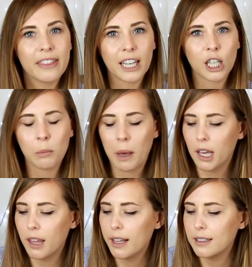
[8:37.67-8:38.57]
Thank you,
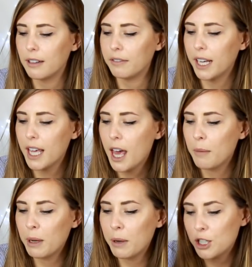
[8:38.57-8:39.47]
Becky, that's lovely.
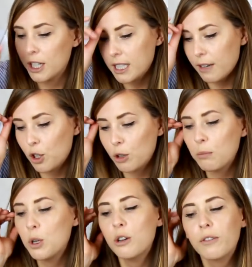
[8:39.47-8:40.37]
My question is, if you could
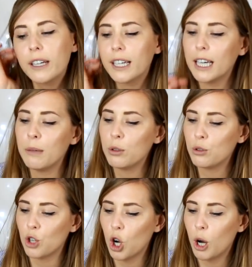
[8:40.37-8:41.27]
move and keep
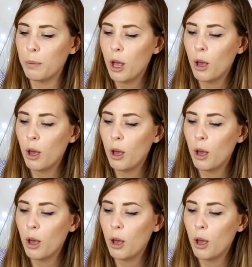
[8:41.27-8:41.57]
your job,